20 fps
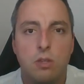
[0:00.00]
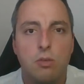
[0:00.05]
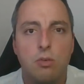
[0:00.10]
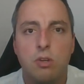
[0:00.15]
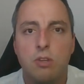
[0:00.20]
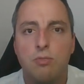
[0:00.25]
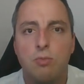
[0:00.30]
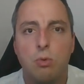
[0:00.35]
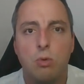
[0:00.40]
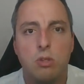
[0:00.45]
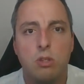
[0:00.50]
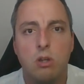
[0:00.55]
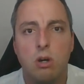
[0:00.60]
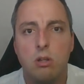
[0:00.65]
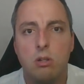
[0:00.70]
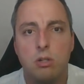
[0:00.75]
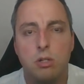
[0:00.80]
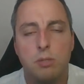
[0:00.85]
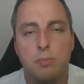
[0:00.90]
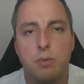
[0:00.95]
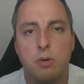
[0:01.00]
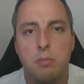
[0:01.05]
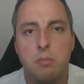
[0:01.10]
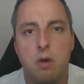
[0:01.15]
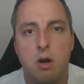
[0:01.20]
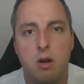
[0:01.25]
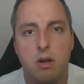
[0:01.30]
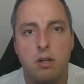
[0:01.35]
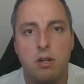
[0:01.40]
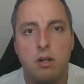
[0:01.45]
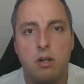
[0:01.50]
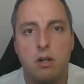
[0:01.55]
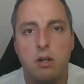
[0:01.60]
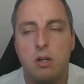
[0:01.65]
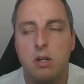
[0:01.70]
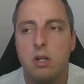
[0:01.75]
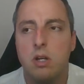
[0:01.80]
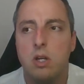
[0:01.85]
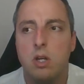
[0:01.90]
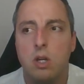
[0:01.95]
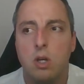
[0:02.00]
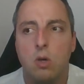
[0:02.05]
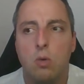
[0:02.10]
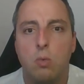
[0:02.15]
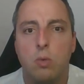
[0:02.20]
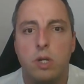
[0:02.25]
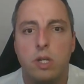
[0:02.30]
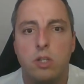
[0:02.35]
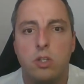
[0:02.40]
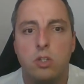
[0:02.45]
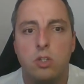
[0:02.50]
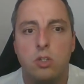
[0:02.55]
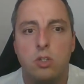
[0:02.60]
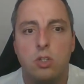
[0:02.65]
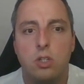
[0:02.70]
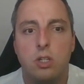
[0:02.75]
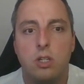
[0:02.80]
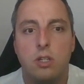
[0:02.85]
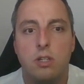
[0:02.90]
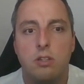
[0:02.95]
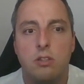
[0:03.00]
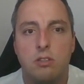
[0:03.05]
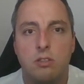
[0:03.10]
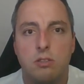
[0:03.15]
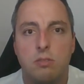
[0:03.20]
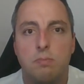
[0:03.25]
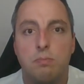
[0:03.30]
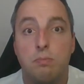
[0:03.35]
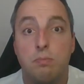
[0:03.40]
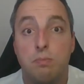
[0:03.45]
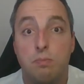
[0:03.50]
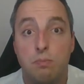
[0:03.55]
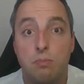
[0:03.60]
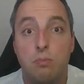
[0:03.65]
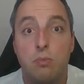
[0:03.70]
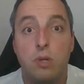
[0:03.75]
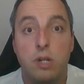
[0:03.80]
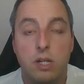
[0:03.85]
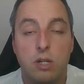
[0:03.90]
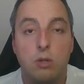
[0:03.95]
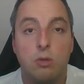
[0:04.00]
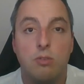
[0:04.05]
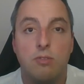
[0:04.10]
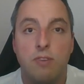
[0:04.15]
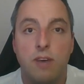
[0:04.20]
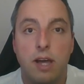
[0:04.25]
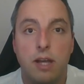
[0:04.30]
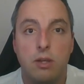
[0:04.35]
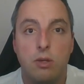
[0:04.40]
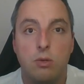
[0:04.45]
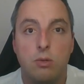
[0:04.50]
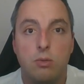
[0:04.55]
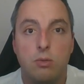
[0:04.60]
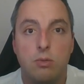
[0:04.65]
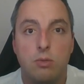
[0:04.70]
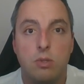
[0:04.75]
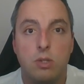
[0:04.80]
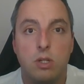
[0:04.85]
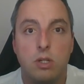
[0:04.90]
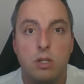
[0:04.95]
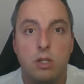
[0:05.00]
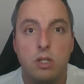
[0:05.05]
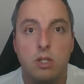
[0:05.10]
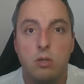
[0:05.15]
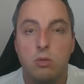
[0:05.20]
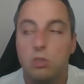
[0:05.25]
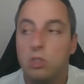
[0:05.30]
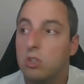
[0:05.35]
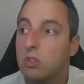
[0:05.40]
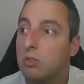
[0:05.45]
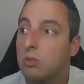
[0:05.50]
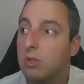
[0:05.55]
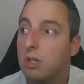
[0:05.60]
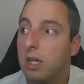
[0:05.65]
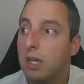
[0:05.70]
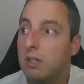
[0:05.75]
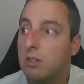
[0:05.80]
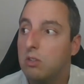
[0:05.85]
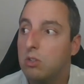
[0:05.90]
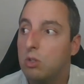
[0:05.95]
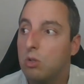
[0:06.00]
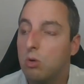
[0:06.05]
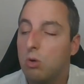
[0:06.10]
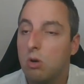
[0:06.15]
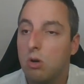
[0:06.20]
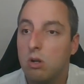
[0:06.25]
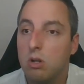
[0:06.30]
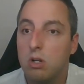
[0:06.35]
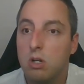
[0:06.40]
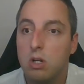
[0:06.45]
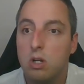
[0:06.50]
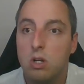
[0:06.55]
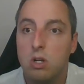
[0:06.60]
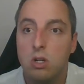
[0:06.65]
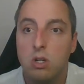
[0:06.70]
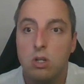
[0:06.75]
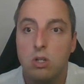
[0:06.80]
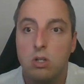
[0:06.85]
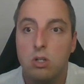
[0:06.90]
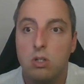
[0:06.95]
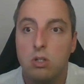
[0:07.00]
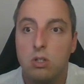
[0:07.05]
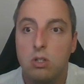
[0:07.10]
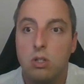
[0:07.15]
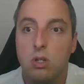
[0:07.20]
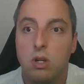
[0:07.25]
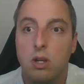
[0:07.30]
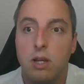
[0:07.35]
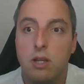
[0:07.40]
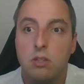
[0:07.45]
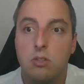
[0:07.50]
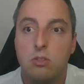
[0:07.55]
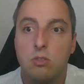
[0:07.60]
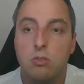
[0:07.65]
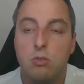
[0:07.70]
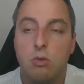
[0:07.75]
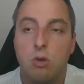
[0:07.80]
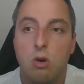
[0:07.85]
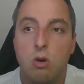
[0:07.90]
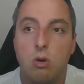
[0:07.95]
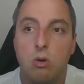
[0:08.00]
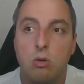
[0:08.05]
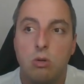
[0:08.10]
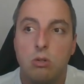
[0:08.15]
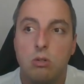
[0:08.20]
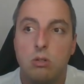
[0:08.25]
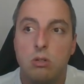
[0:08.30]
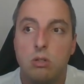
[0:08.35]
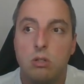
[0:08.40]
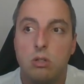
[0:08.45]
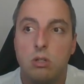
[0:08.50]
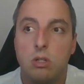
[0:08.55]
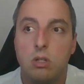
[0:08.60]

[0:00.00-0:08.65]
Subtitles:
$3-4 per marker, which is really good value, just to get your cholesterol,